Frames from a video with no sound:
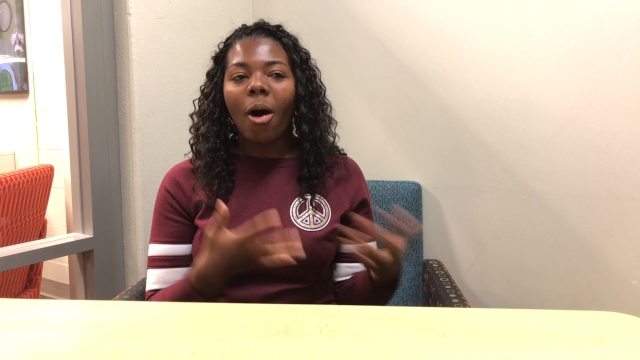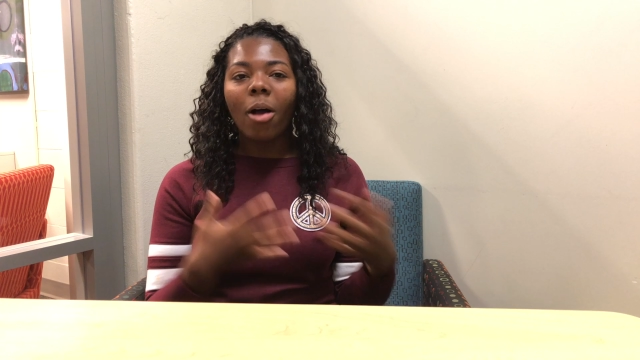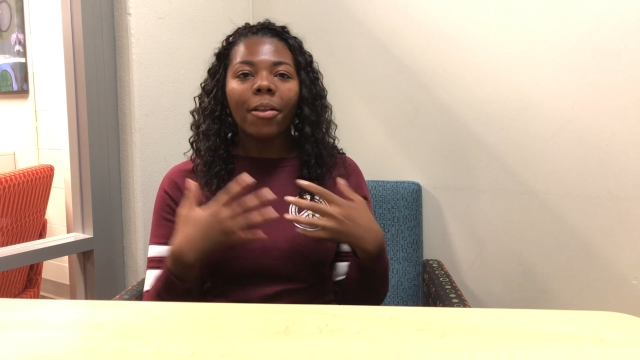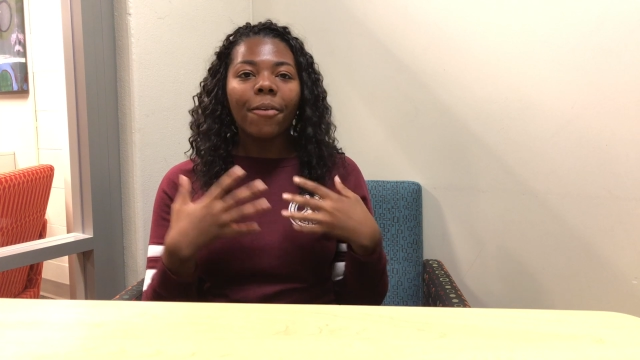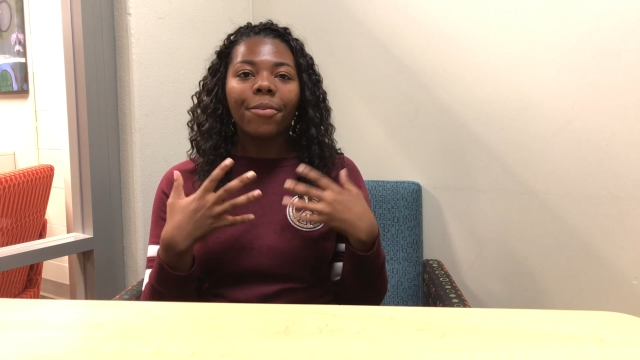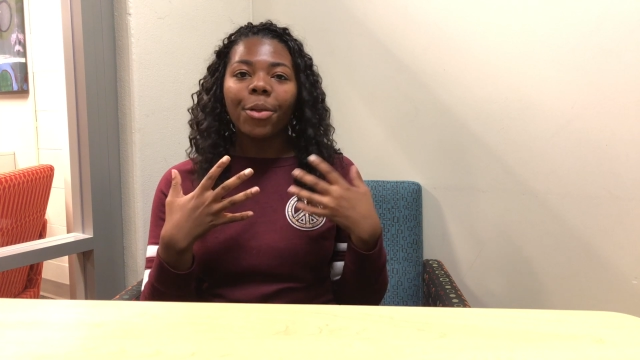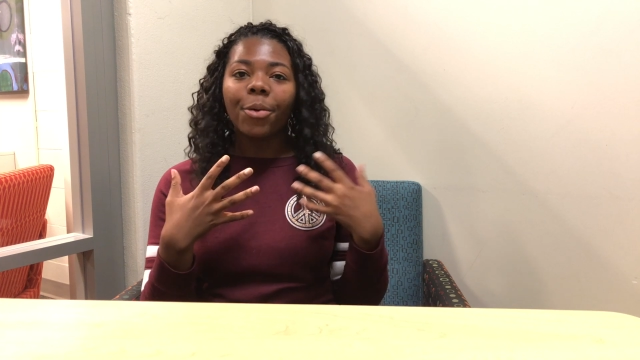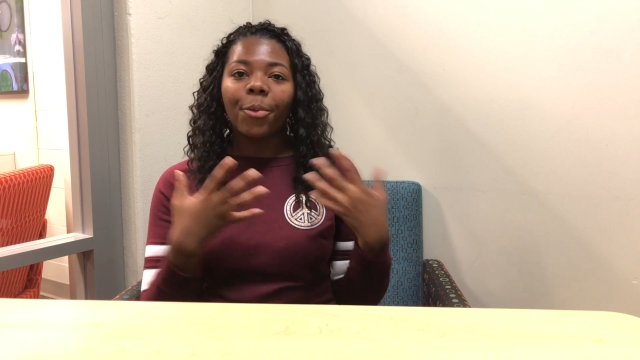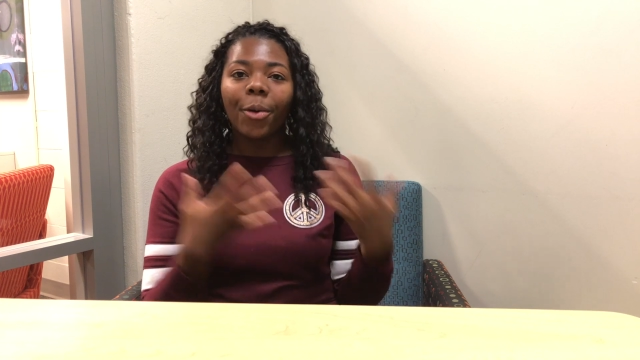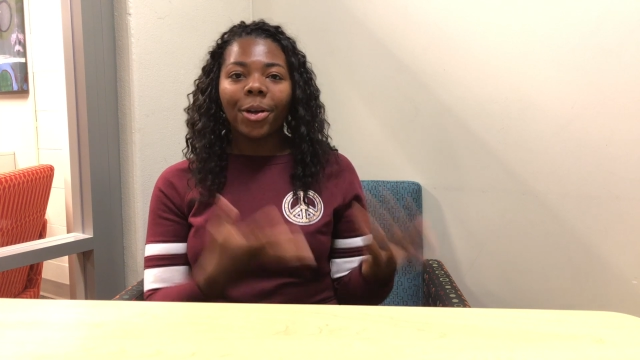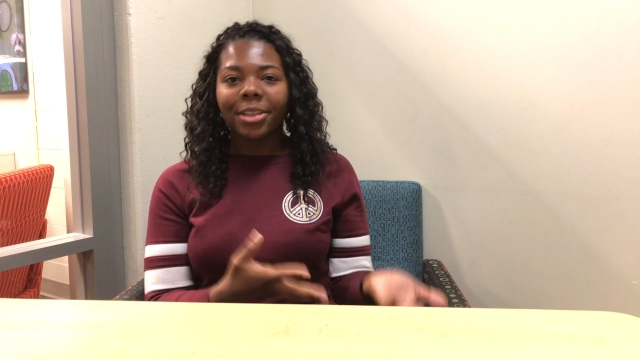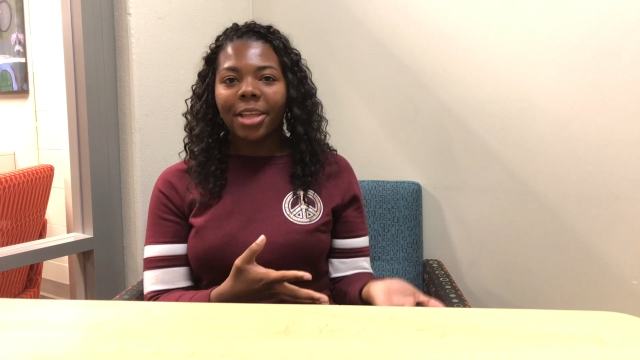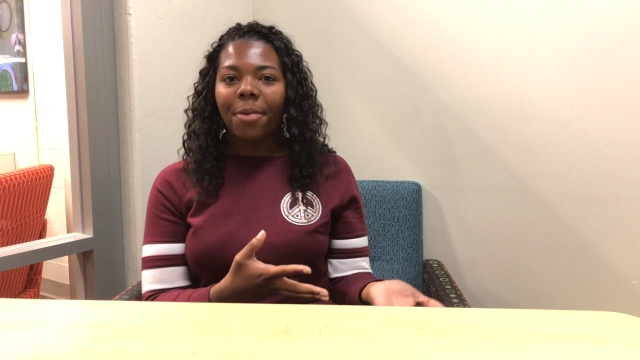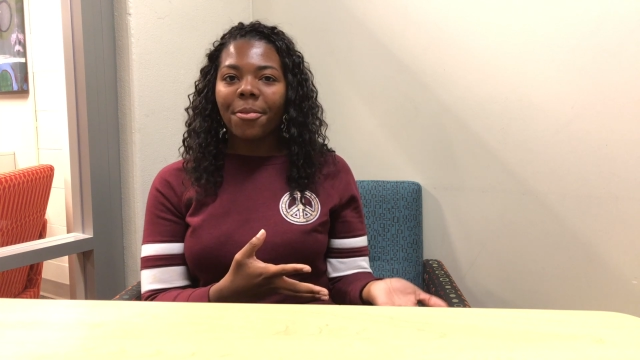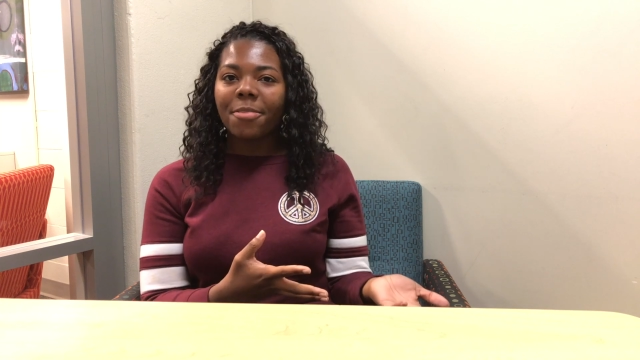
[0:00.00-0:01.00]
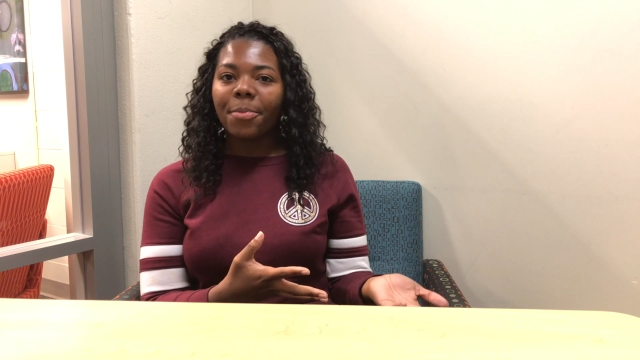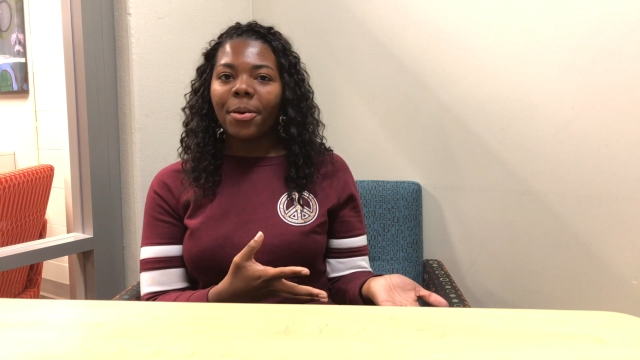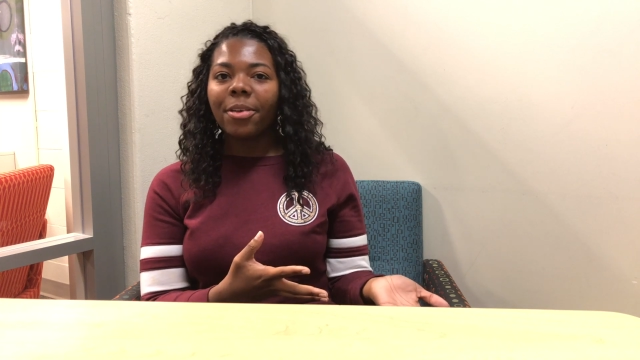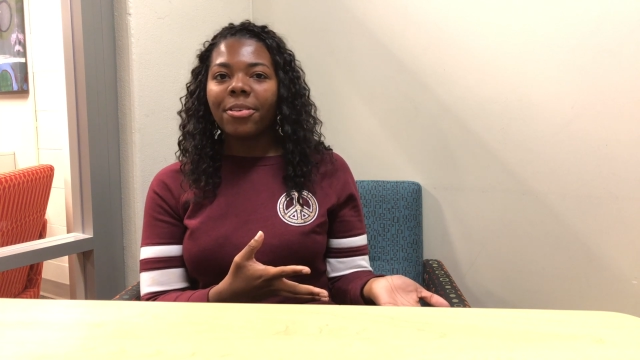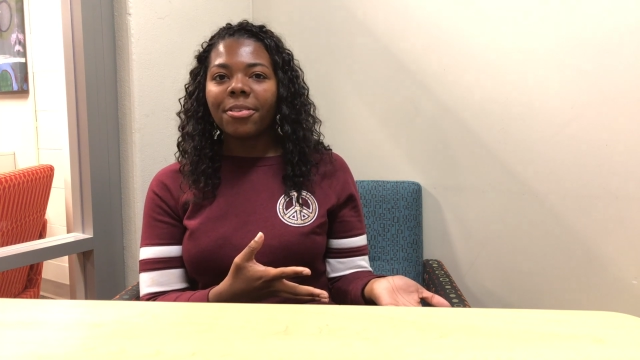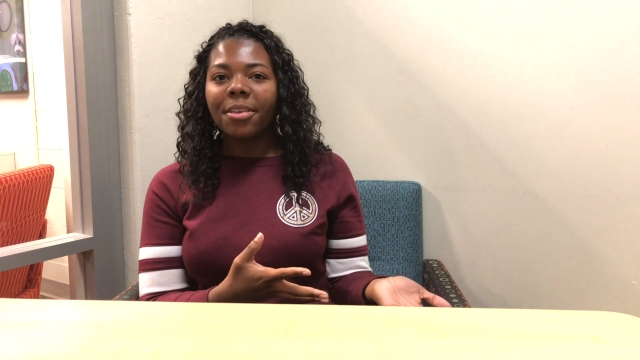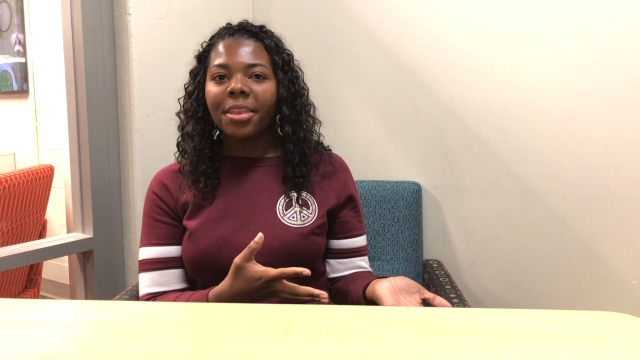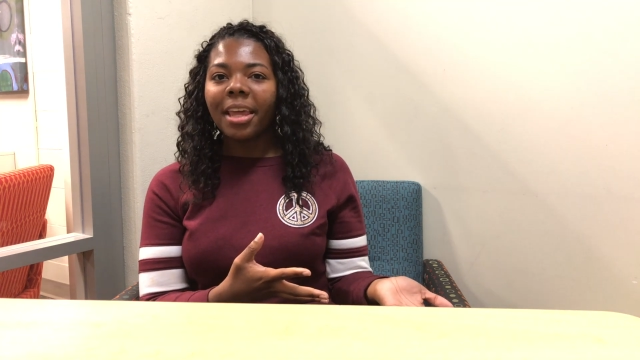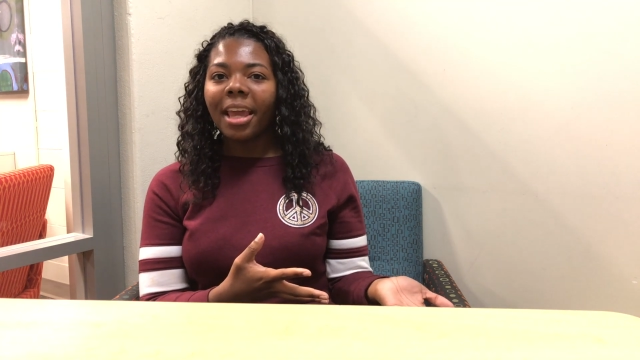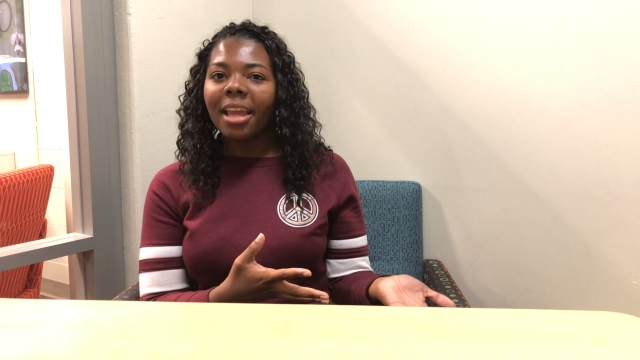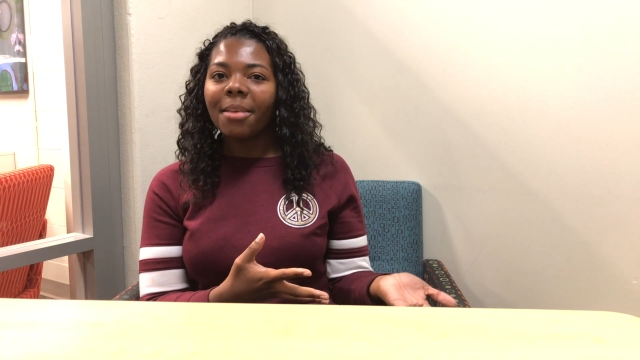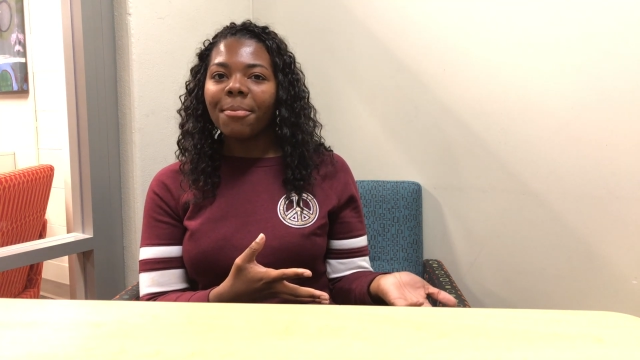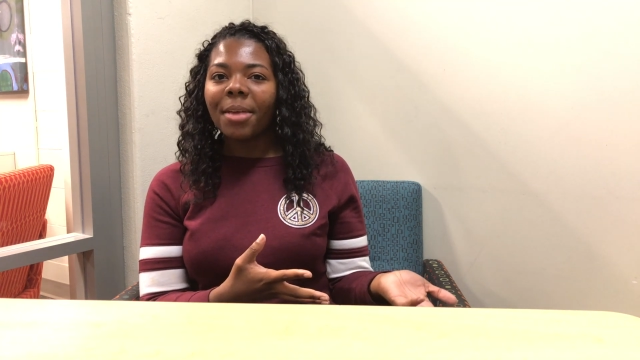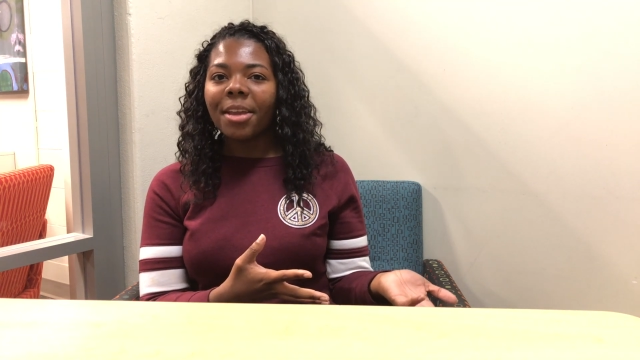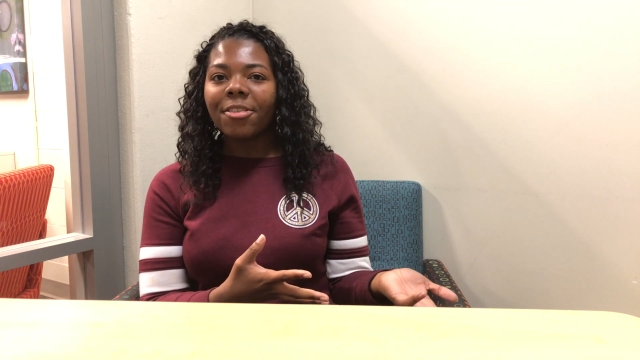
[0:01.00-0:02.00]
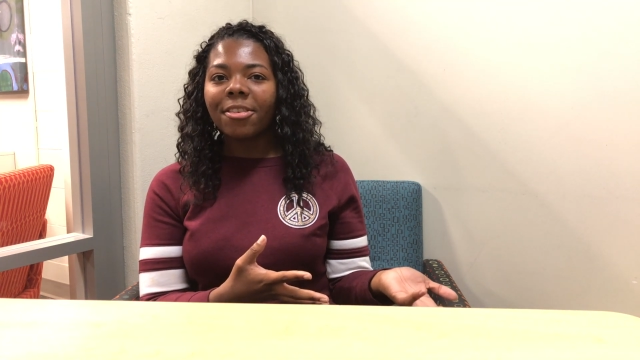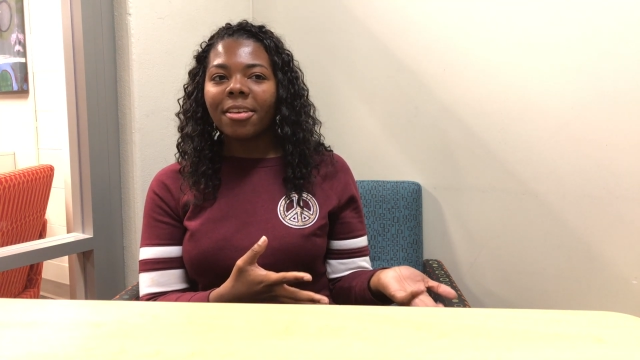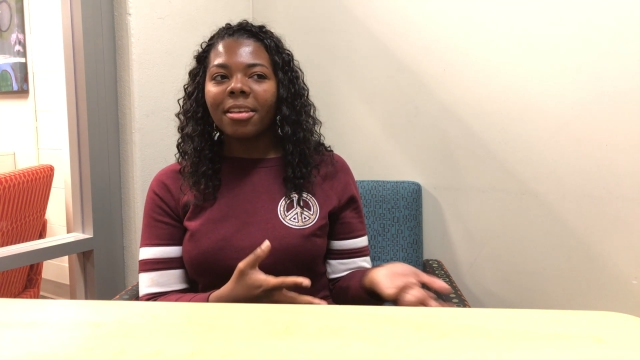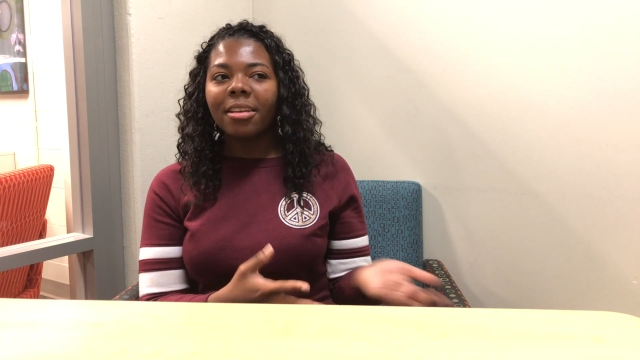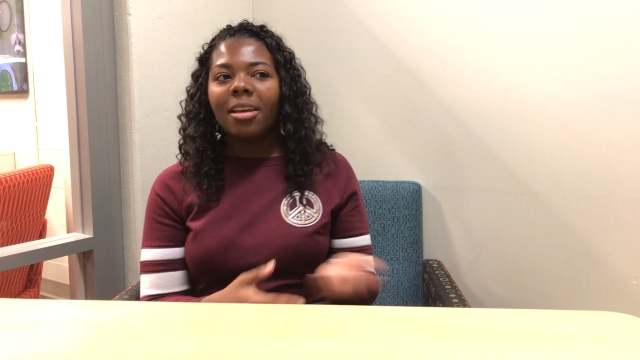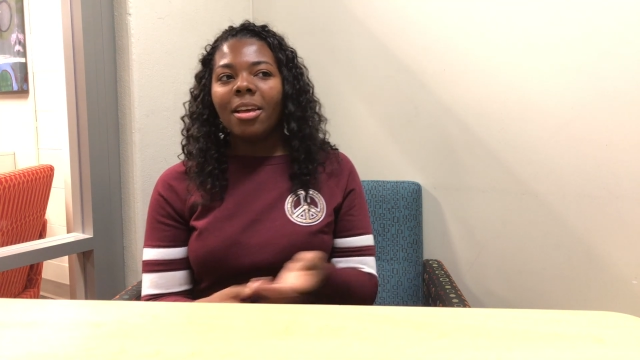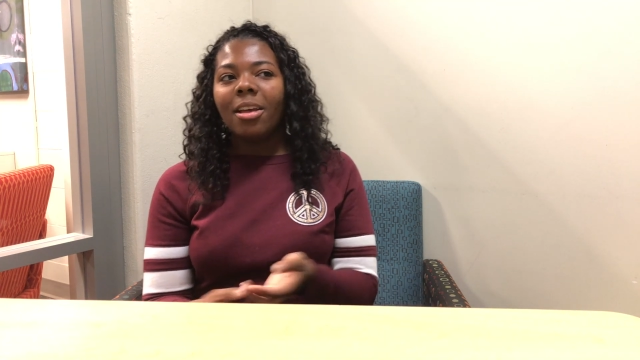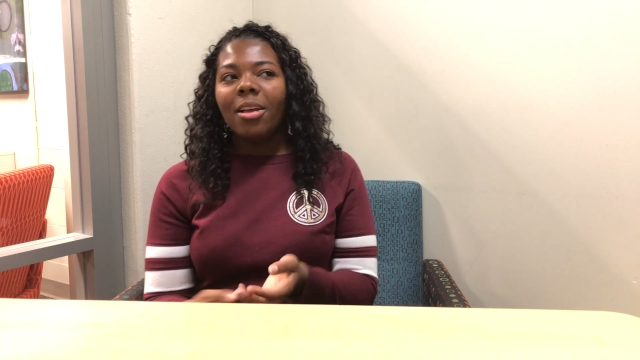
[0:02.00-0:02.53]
all of the work that was put into the animation,